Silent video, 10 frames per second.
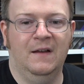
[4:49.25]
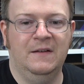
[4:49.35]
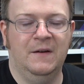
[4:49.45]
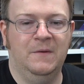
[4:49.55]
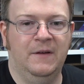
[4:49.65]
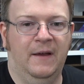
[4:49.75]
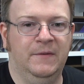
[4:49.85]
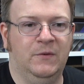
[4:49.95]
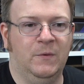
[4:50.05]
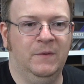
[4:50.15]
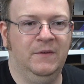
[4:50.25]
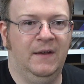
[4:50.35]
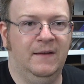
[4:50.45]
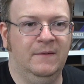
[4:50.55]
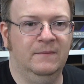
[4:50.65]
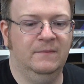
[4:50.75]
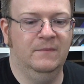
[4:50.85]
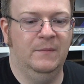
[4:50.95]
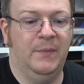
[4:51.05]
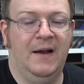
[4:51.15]
you have stores that
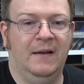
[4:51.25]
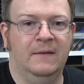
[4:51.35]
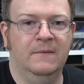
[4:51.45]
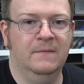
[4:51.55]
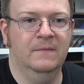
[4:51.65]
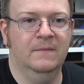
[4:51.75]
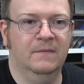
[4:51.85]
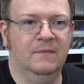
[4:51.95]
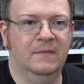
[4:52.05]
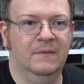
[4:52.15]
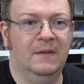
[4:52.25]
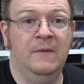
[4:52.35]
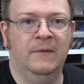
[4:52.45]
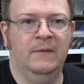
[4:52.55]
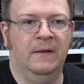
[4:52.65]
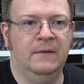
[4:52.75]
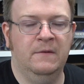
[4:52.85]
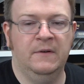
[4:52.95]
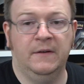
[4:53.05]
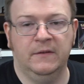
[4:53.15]
buy, even
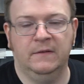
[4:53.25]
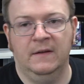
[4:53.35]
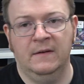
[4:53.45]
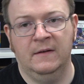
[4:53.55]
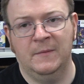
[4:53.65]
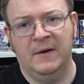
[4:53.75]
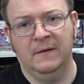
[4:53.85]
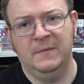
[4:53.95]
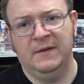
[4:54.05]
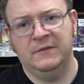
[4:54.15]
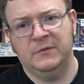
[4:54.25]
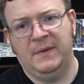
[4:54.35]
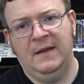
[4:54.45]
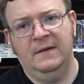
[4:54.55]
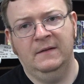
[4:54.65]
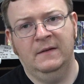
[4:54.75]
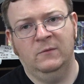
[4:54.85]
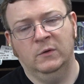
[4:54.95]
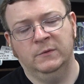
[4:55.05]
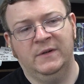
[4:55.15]
not just in America but in Japan and
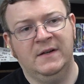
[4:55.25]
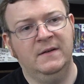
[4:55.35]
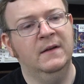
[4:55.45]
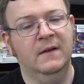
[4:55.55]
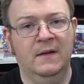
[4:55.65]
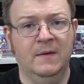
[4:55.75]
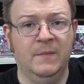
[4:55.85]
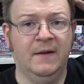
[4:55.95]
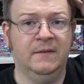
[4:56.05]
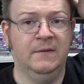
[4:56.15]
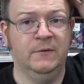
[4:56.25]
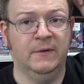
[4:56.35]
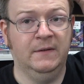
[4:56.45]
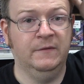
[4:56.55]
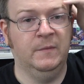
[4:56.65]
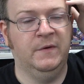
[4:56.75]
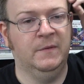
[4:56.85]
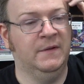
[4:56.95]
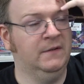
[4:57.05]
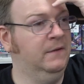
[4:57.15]
worldwide, buying stuff directly from
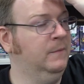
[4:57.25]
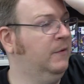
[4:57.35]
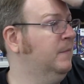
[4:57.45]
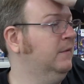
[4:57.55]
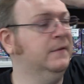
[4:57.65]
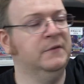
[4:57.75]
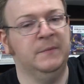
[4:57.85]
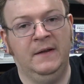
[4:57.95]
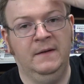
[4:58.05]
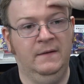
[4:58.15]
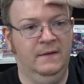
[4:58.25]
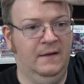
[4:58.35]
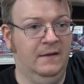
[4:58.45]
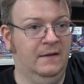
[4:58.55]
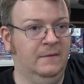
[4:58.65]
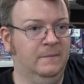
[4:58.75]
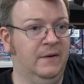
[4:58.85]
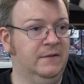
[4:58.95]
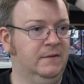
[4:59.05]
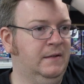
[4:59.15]
Pokemon Center, Pokemon Center Japan, and
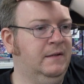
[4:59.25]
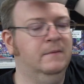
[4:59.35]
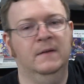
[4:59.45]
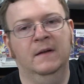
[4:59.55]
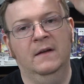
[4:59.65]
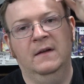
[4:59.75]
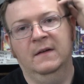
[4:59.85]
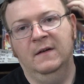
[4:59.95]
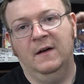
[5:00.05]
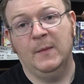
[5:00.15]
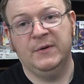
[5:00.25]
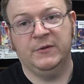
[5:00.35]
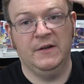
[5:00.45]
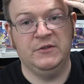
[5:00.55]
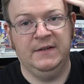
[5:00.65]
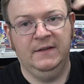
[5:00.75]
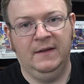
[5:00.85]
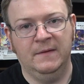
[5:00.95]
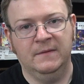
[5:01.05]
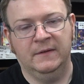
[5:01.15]
basically arbitraging it
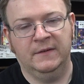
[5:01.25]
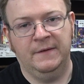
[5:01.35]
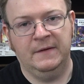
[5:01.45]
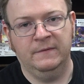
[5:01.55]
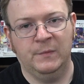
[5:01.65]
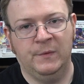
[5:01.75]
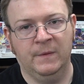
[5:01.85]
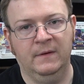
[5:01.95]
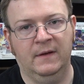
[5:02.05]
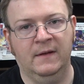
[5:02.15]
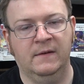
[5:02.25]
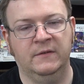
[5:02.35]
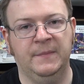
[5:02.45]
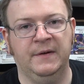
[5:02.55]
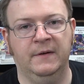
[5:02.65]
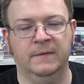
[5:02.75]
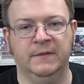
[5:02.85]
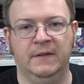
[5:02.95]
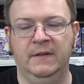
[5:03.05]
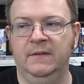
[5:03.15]
and selling it for more and shipping it
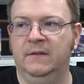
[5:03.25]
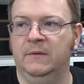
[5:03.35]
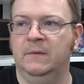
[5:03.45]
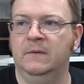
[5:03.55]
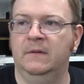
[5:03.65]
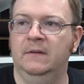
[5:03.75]
overseas to